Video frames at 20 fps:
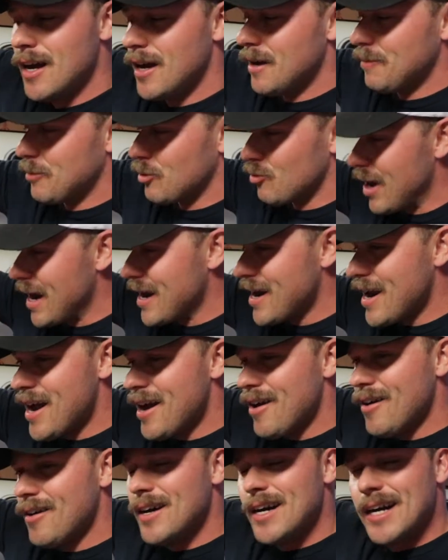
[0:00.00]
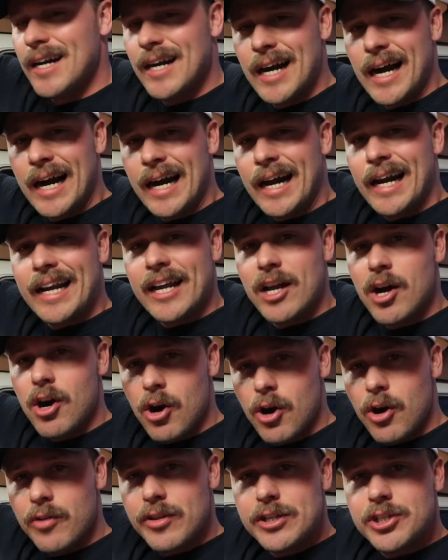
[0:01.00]
But right now, I got to get
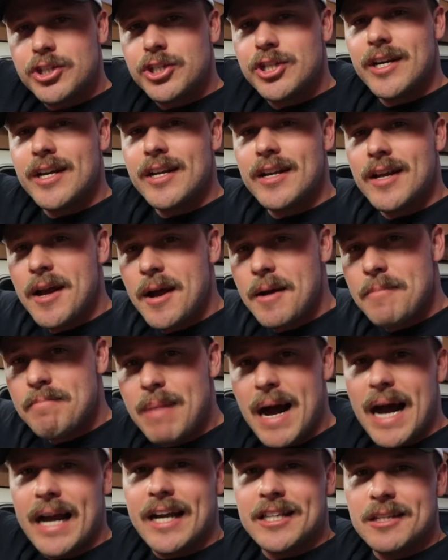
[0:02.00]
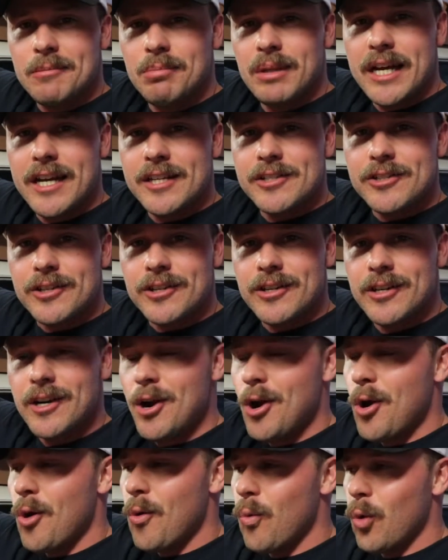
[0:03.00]
all this shit back in the Blazer.
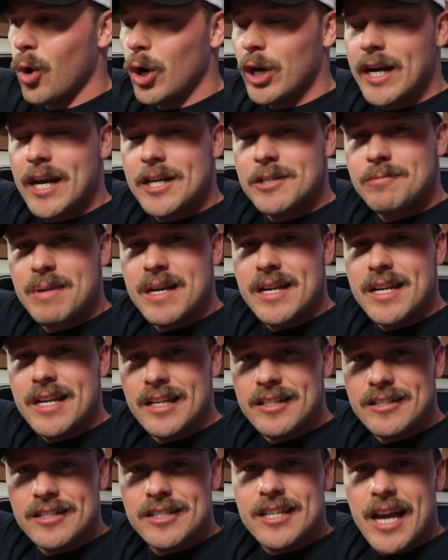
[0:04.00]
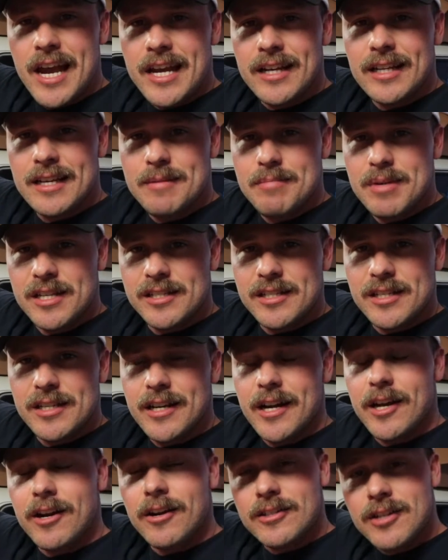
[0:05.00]
Work has been insanely busy.
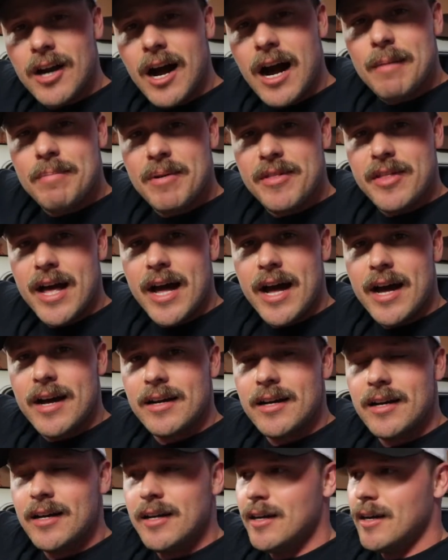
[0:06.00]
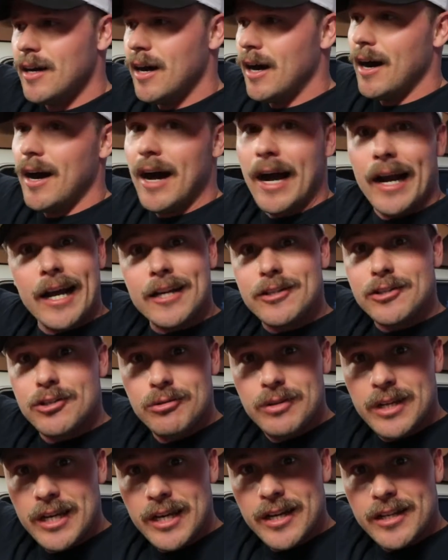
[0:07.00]
And on top of that, I got 2
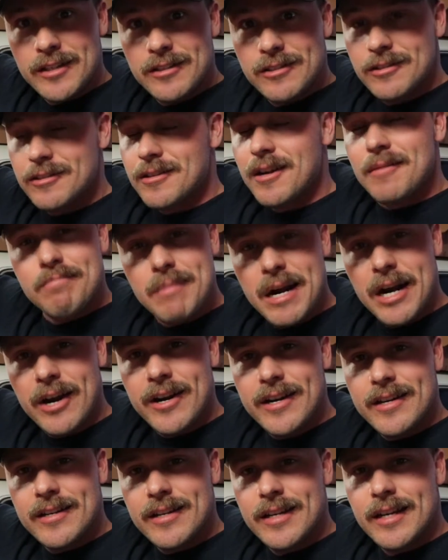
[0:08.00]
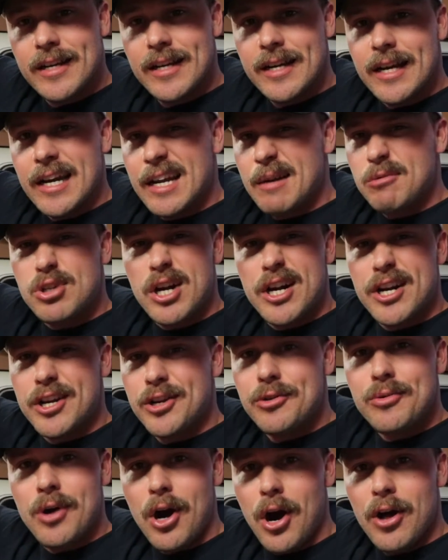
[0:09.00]
kids. I'm married. And I'm trying to
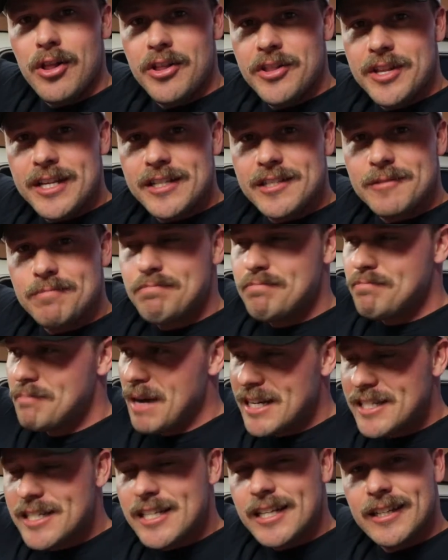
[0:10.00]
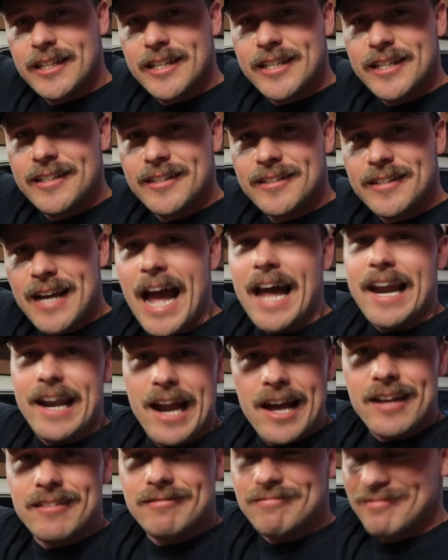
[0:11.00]
do all of this basically at night.